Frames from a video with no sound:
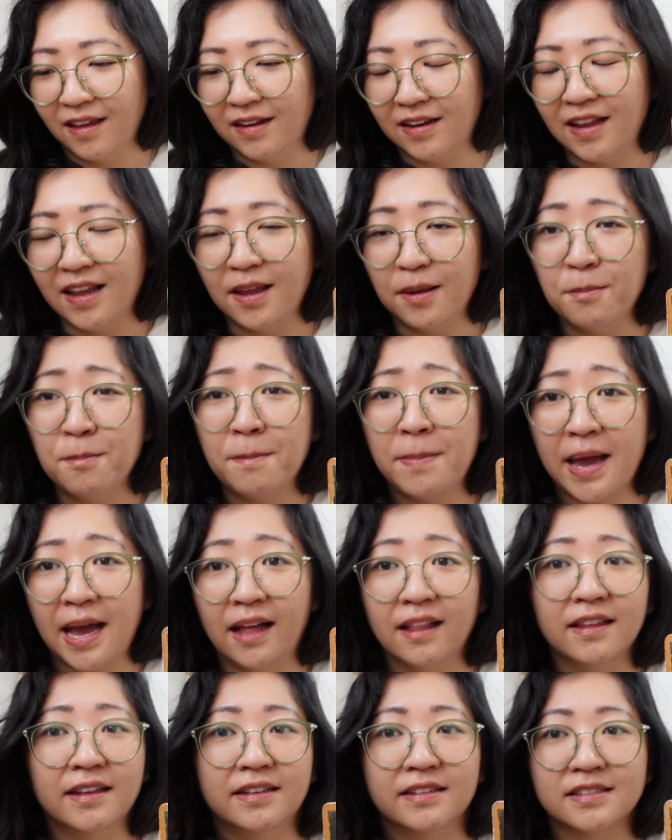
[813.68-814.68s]

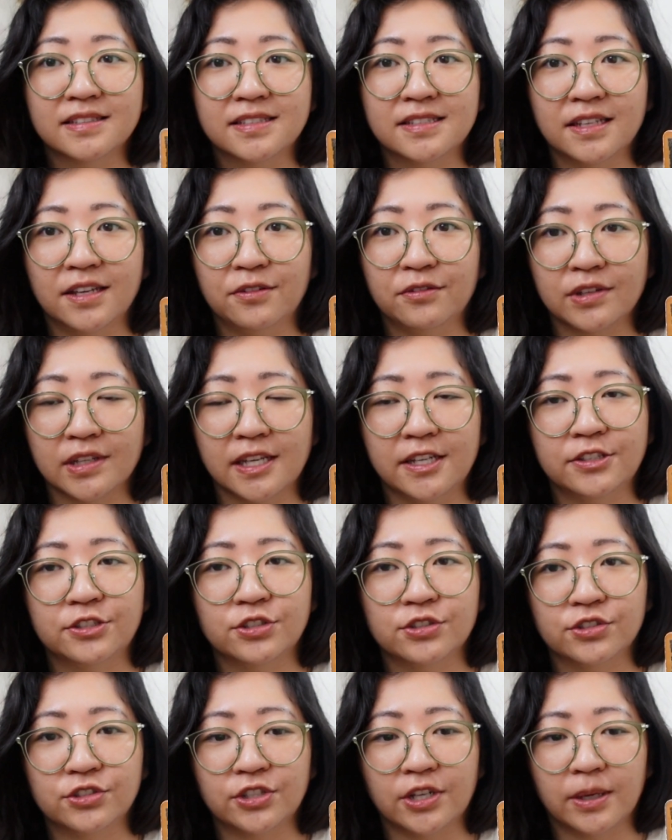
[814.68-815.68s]
imbalance in
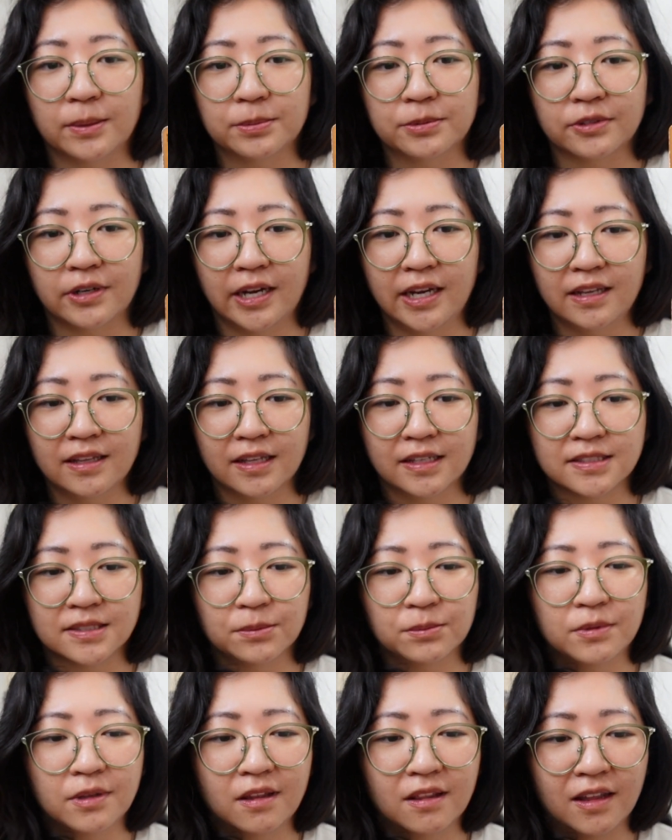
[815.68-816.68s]
relationships, right? Like
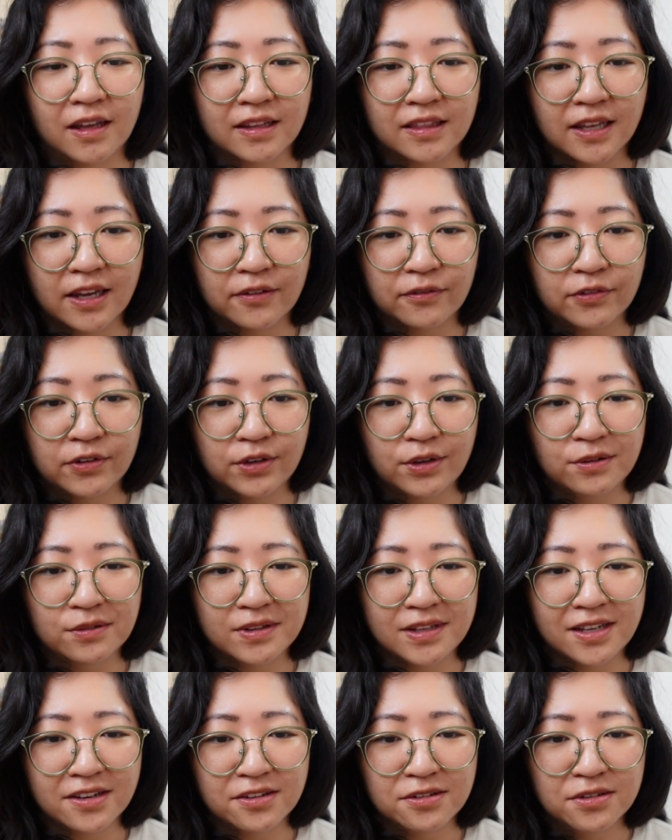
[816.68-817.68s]
something like that for you,
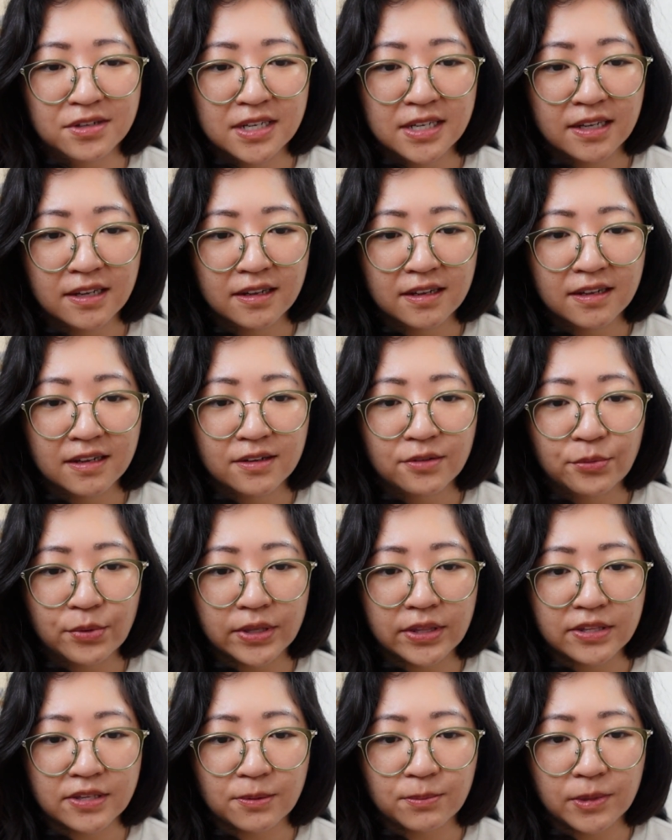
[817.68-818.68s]
Leo.
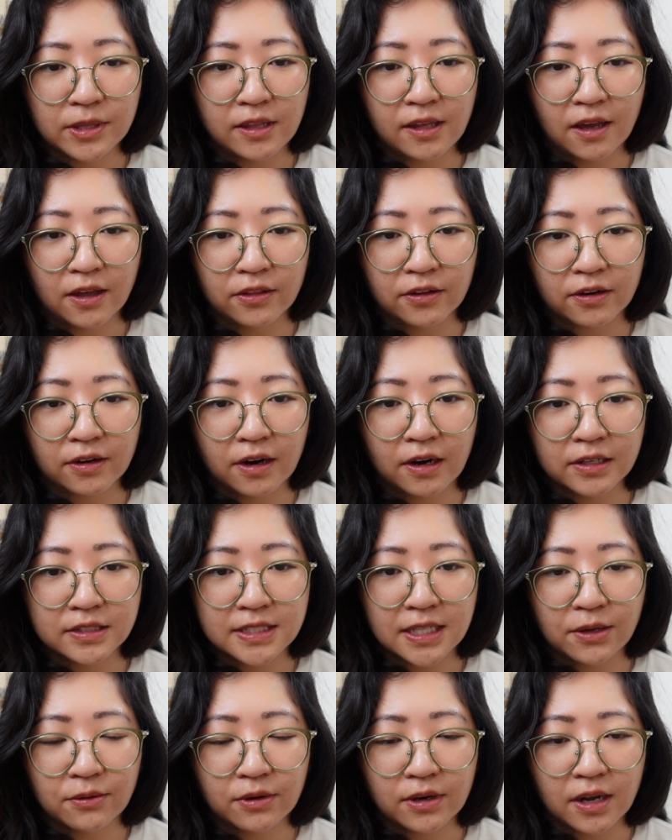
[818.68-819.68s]
With some of the other
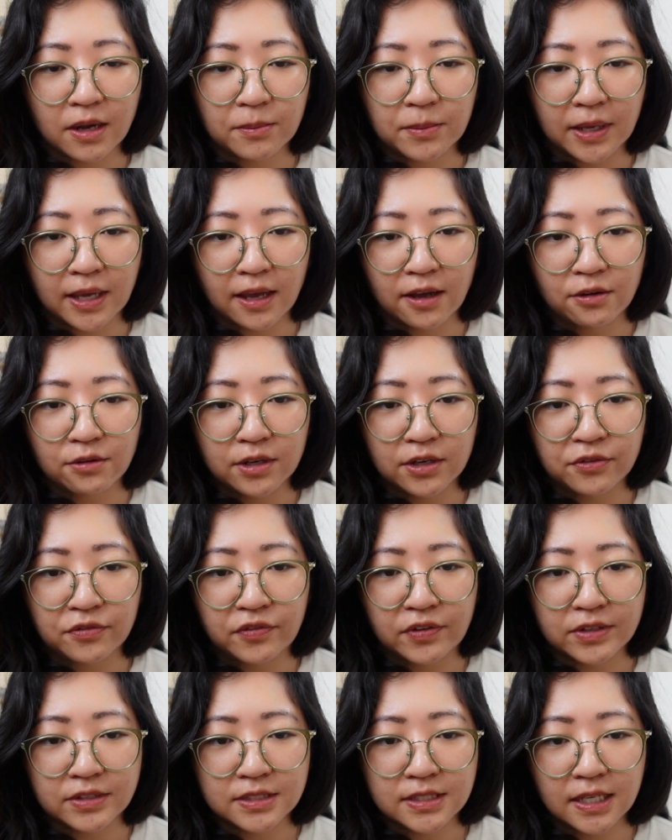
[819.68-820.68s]
cards that were coming out, it
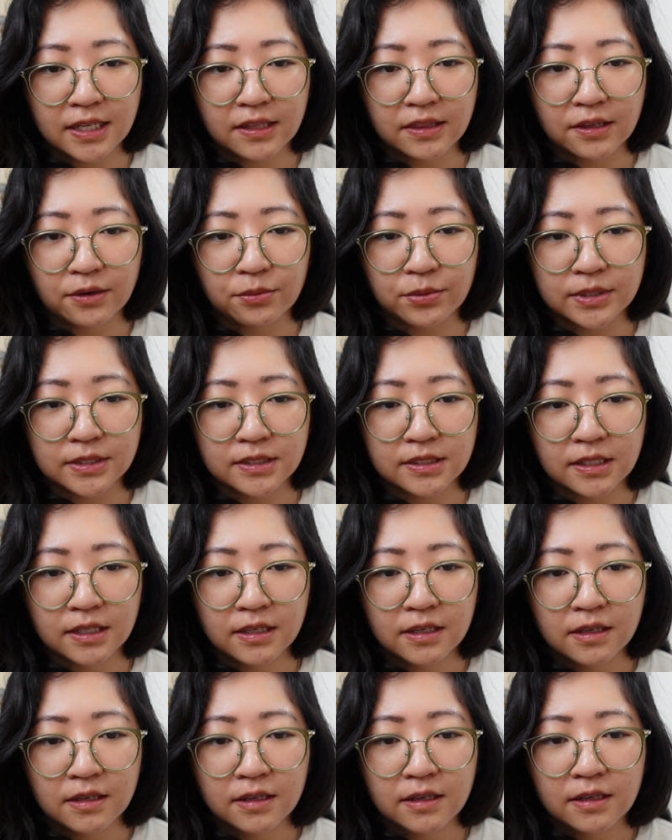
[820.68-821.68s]
feels like
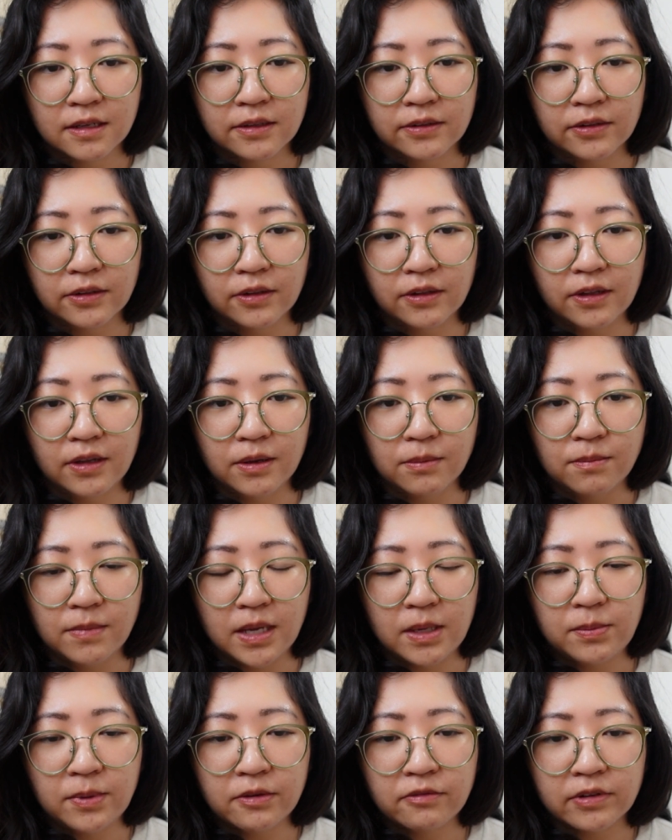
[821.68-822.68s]
it
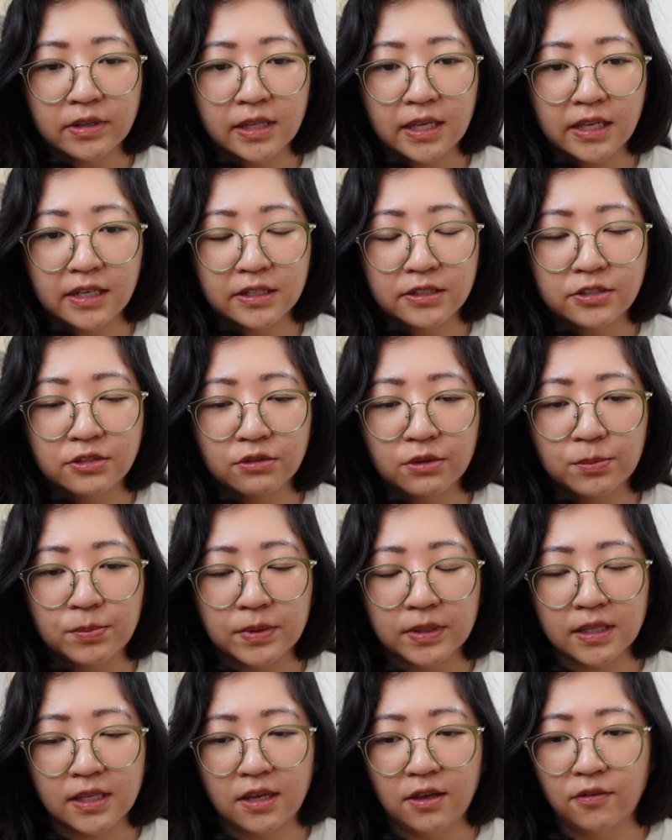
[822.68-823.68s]
may be related to a
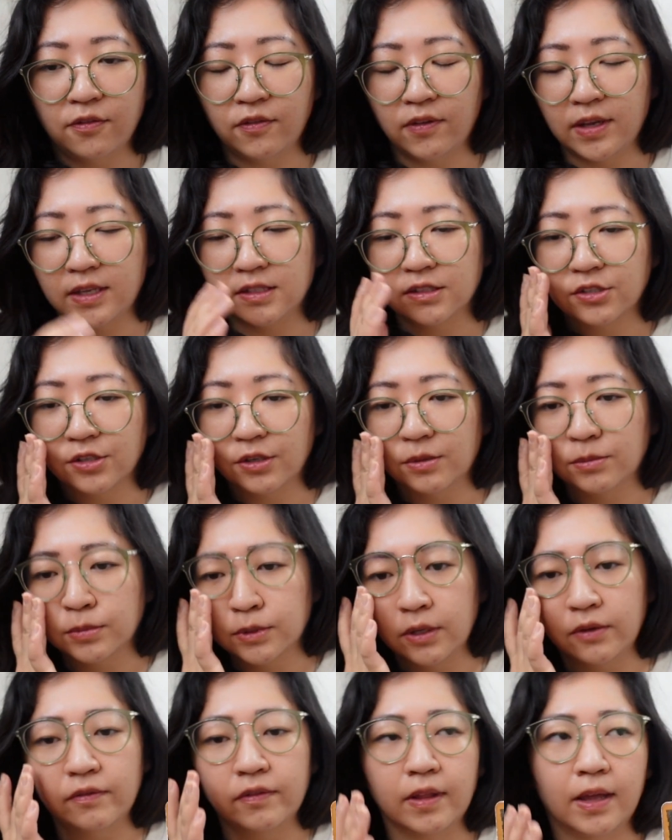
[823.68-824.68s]
belief in
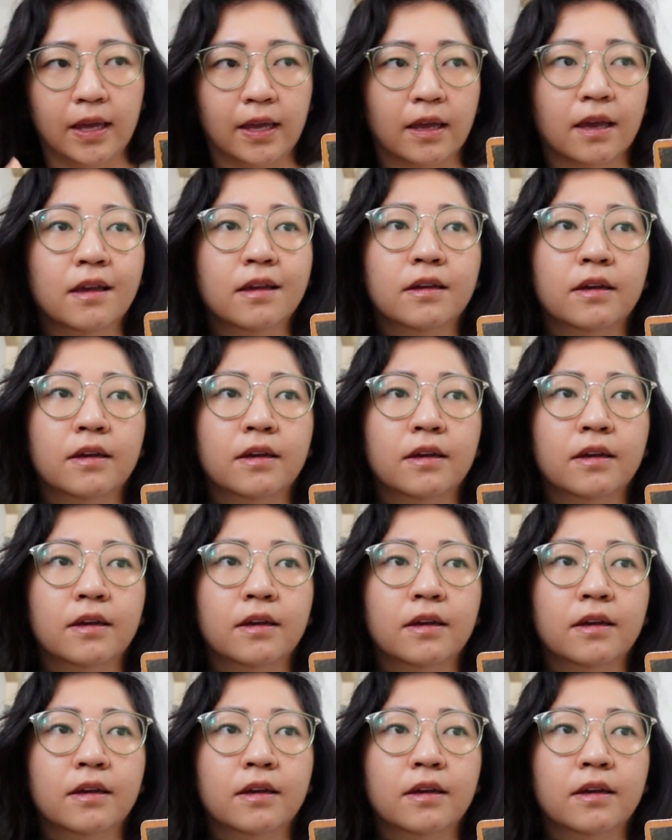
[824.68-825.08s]
terms of like